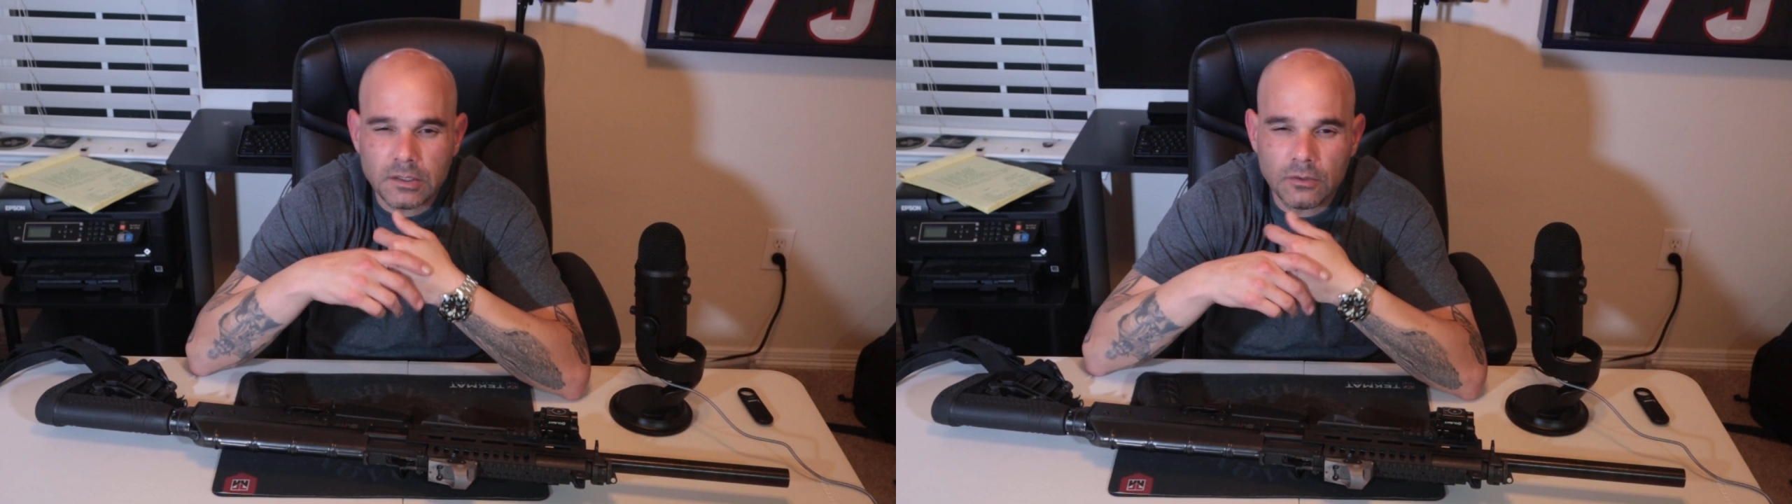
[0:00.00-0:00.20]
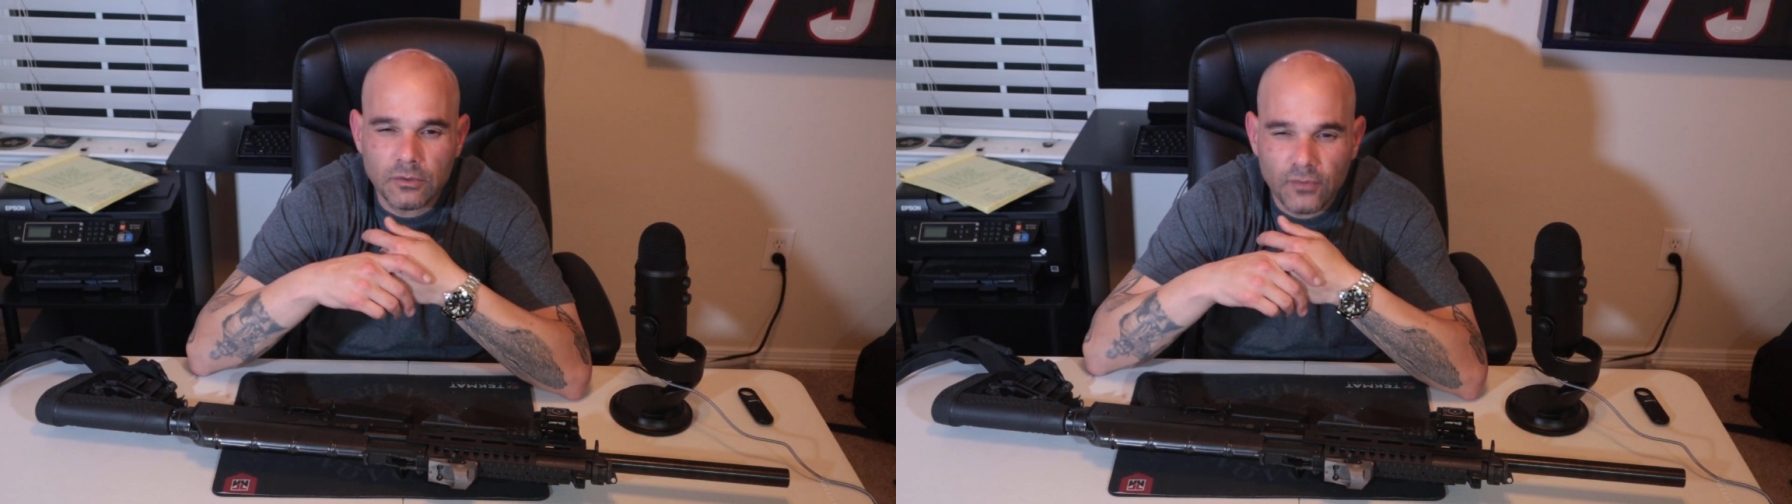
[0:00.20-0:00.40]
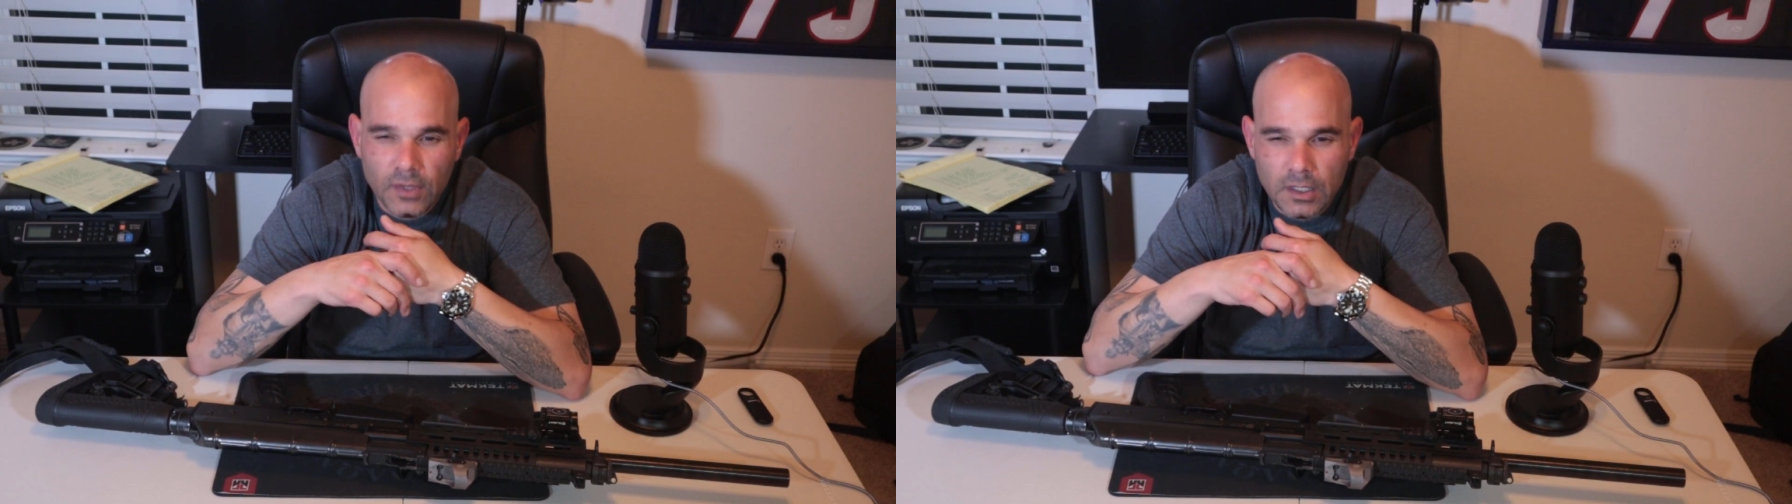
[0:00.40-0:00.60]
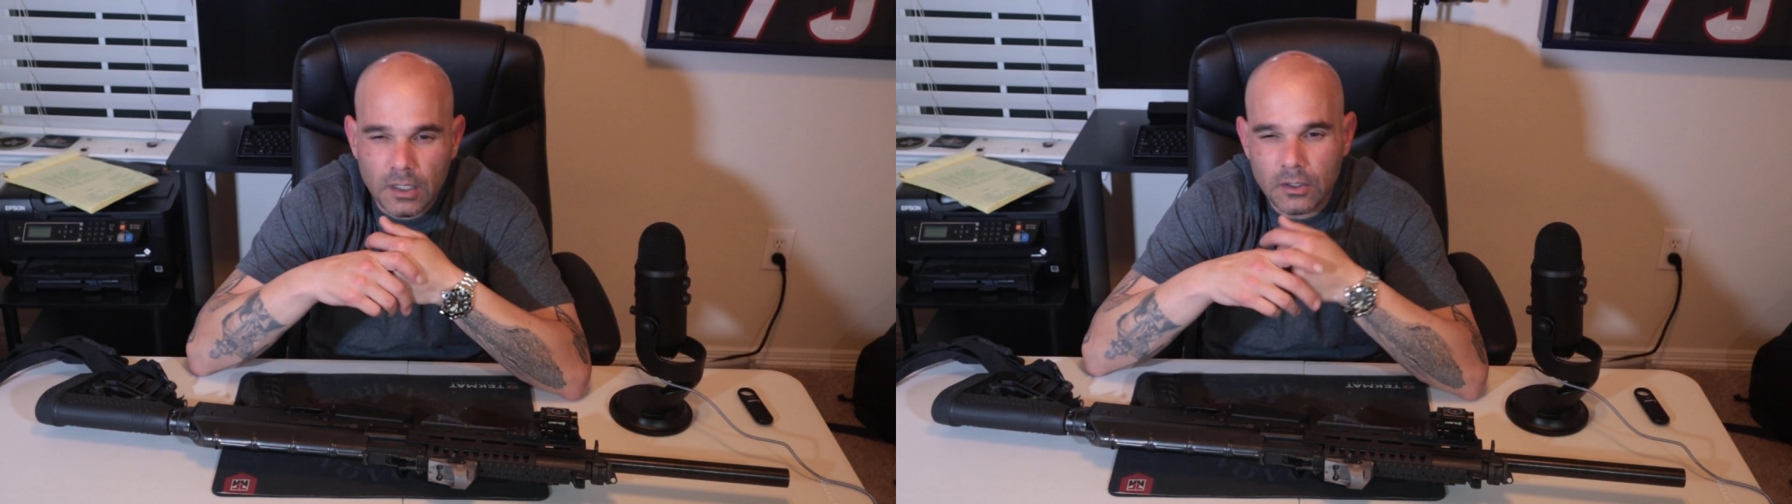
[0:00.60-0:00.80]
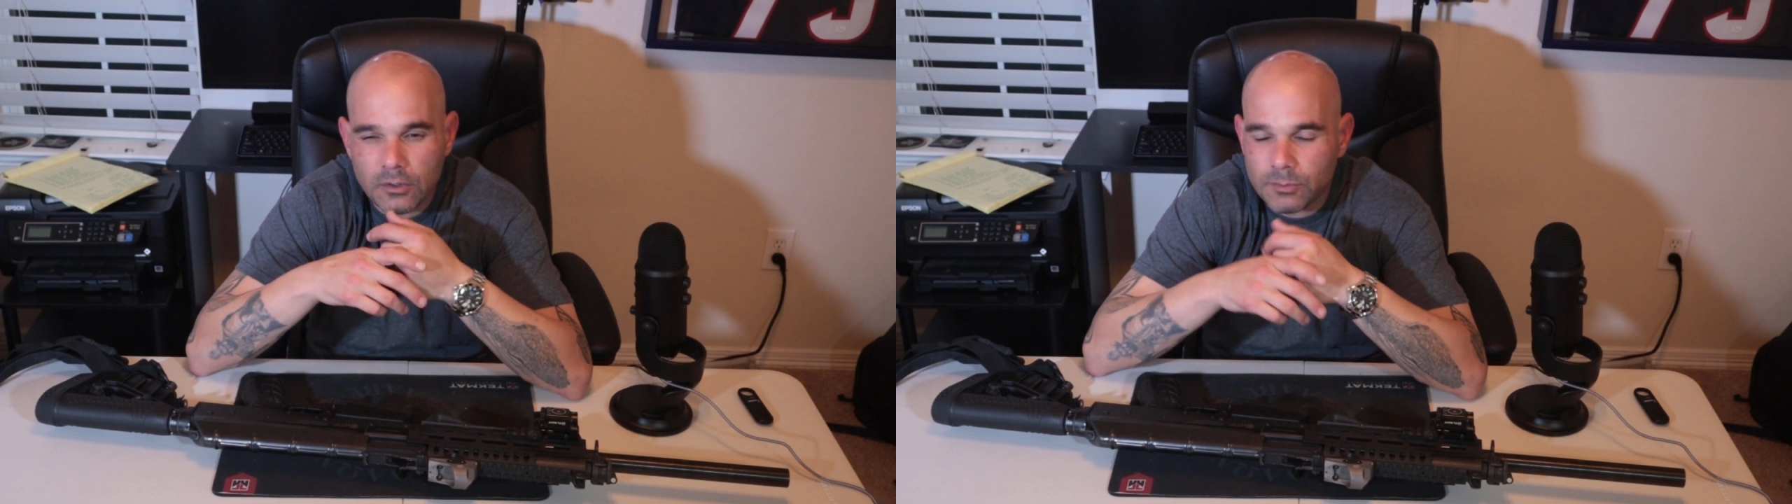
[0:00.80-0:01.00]
dude's
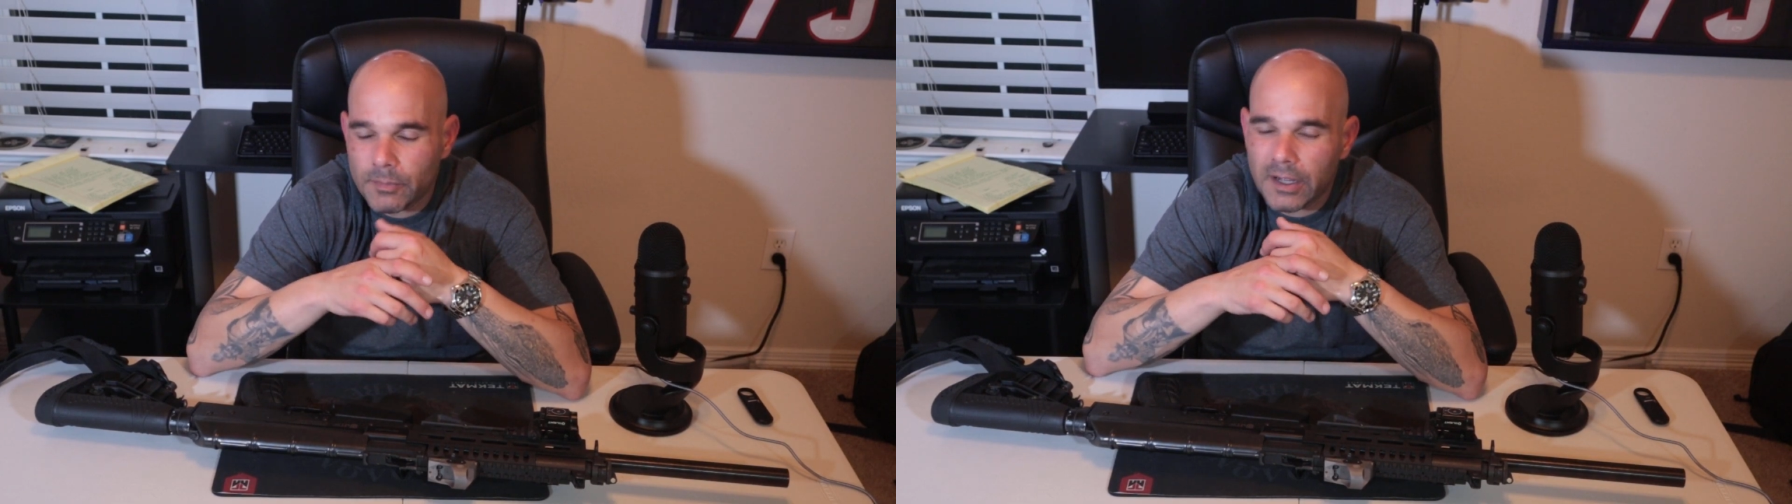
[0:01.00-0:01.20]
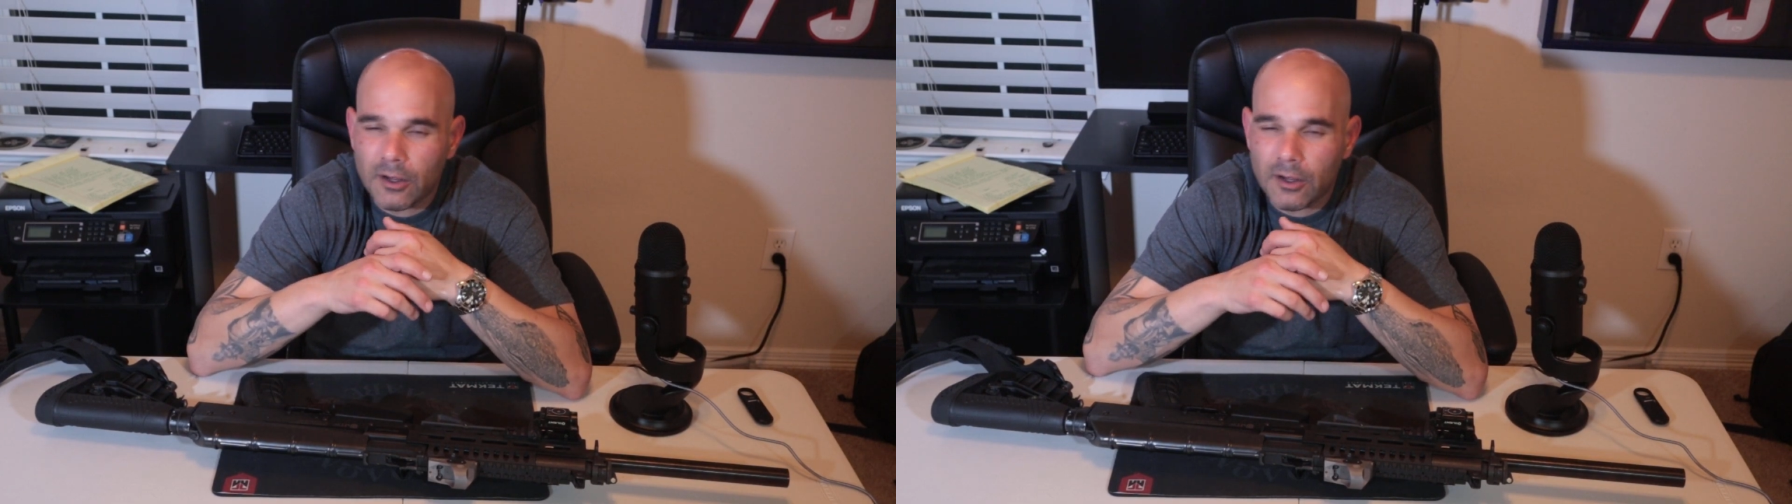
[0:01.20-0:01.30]
videos, man,